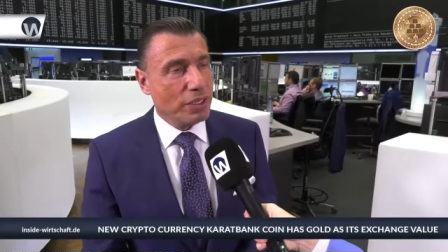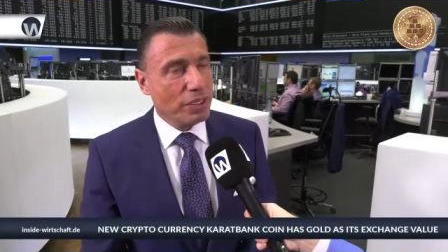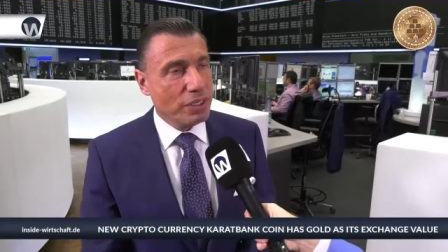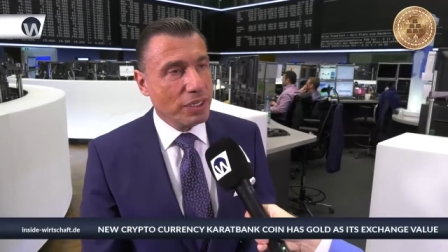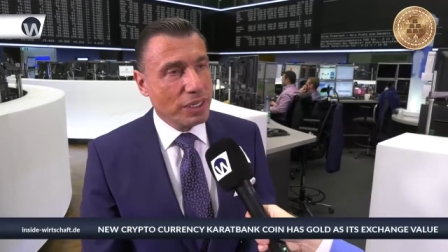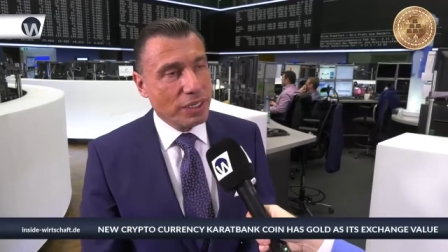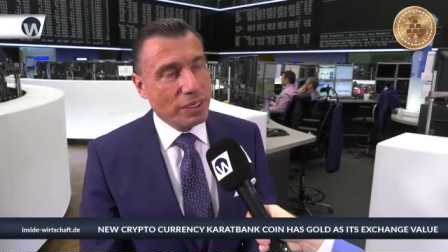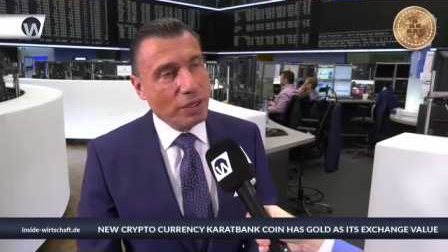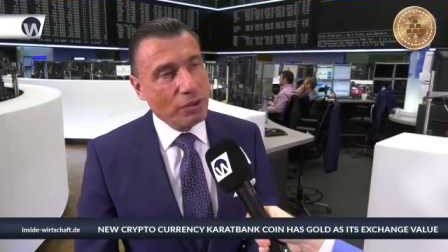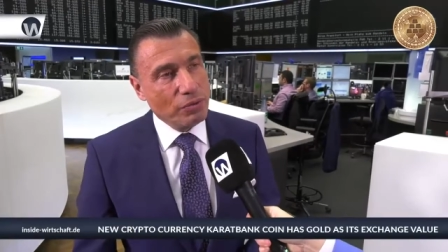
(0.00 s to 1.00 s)
uh, and another
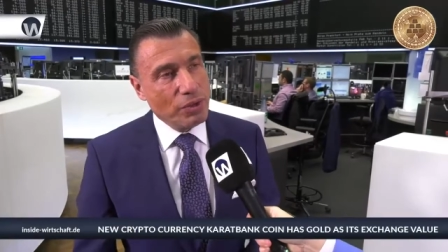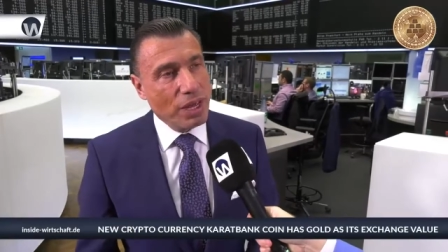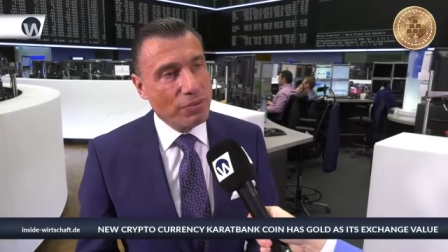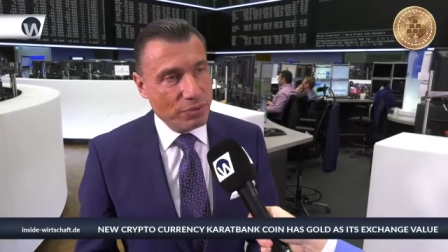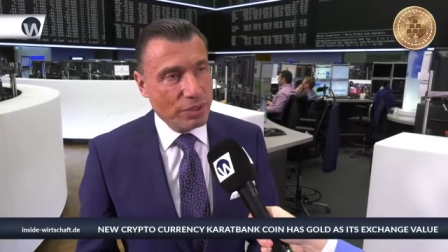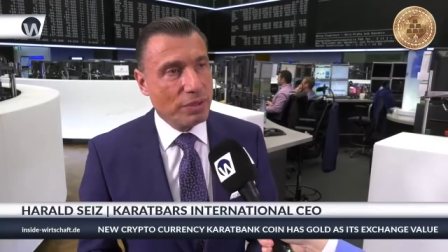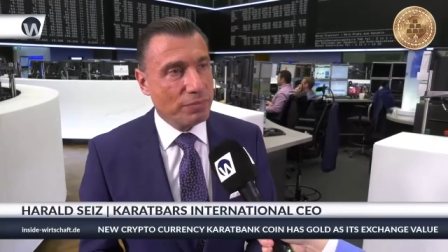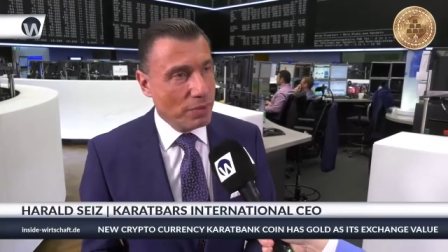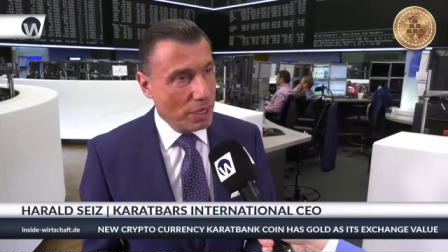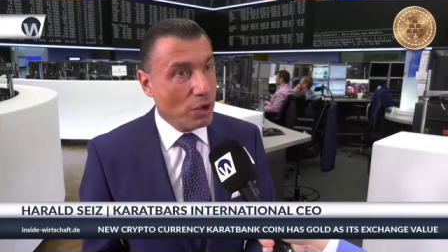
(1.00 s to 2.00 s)
account. We have
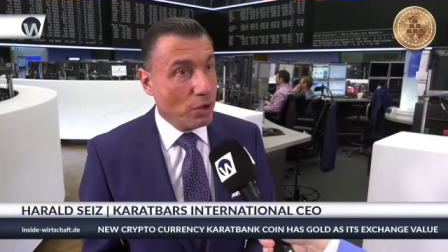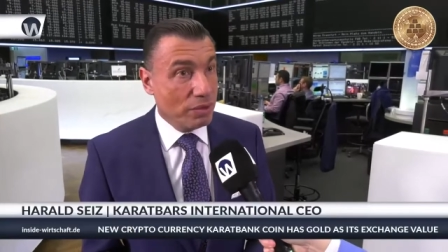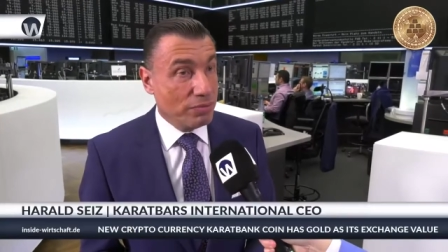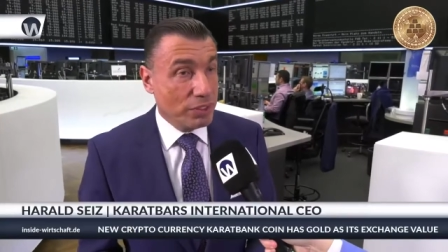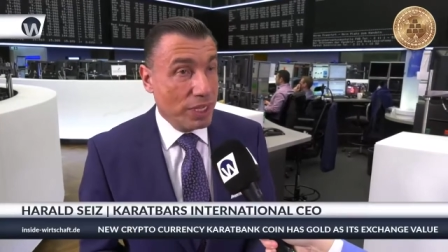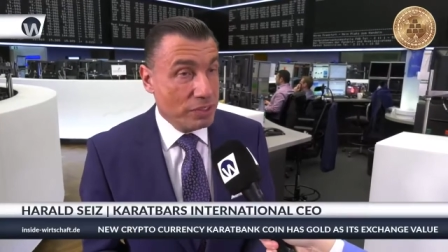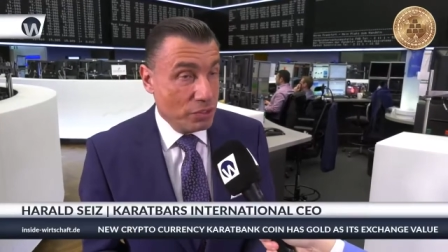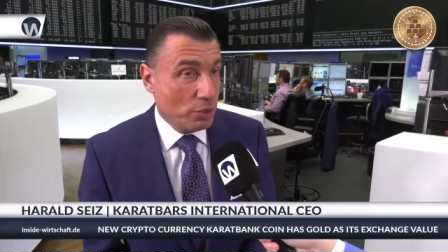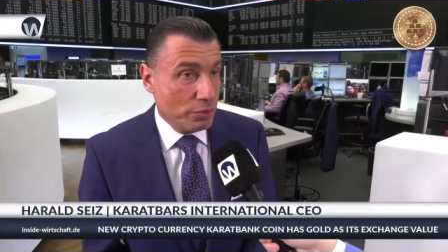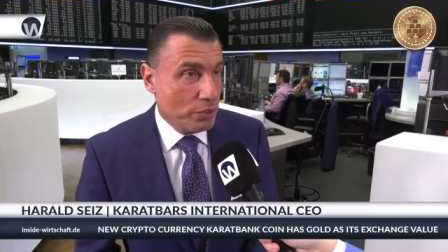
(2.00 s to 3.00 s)
um, what I
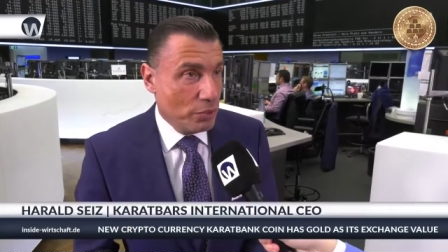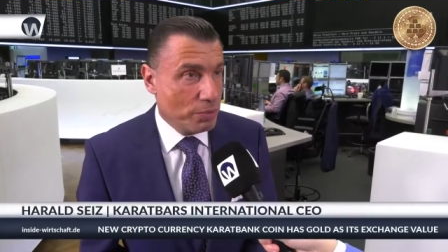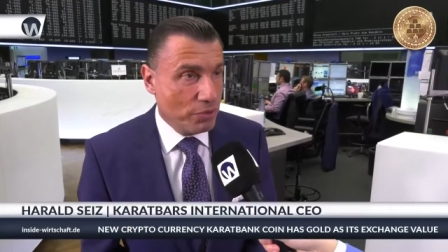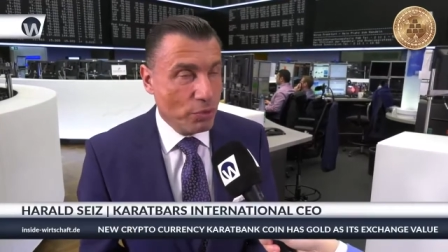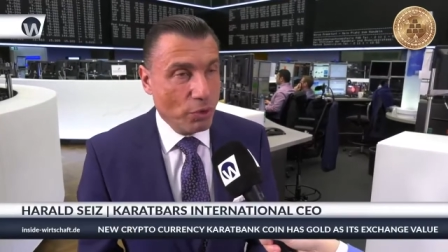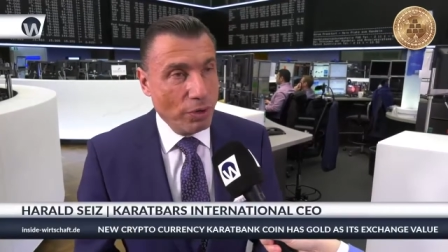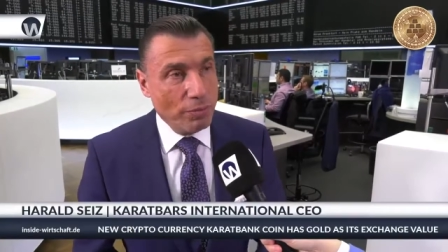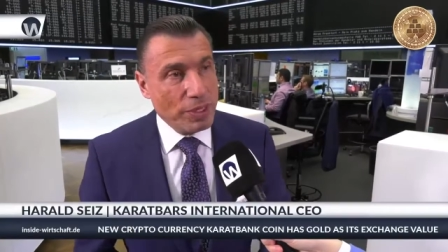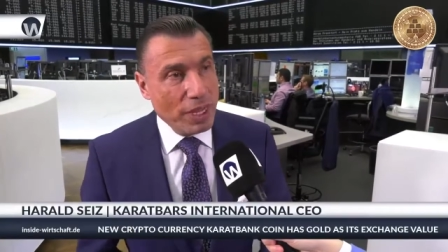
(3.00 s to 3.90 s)
told you before.